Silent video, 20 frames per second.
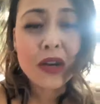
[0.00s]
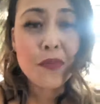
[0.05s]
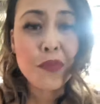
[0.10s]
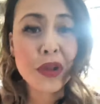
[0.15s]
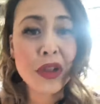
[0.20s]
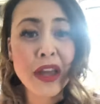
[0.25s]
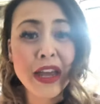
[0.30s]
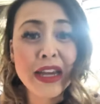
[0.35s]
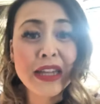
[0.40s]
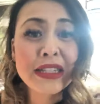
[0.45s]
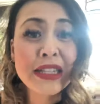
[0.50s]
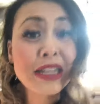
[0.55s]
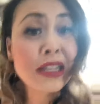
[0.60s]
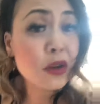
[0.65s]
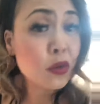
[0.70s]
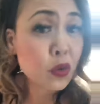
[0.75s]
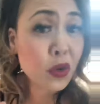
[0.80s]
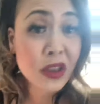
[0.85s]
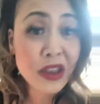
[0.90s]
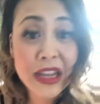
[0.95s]
a place, in
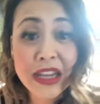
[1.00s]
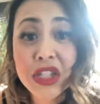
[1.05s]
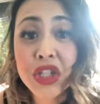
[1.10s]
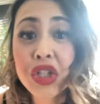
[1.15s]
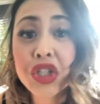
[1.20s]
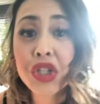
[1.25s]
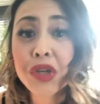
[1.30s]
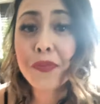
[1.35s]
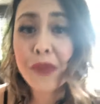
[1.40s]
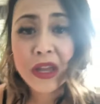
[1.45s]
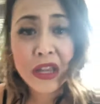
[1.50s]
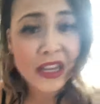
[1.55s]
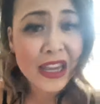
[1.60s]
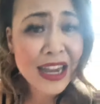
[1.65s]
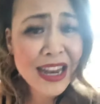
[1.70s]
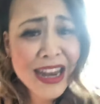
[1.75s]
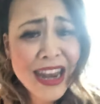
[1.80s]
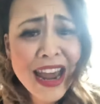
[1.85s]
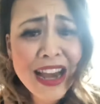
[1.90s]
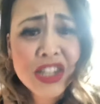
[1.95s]
a relationship, in
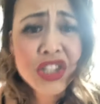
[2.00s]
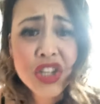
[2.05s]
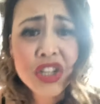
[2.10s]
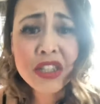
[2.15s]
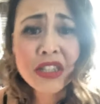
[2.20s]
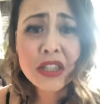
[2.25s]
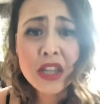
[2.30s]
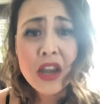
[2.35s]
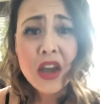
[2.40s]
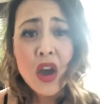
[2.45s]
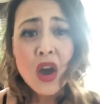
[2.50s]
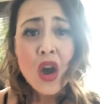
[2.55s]
connections,